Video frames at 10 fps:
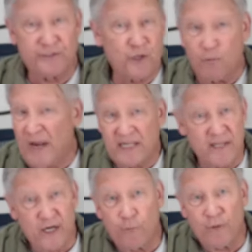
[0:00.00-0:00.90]
So, right
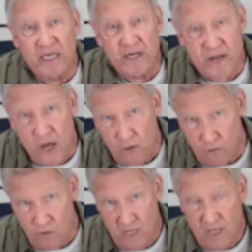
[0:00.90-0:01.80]
there, we know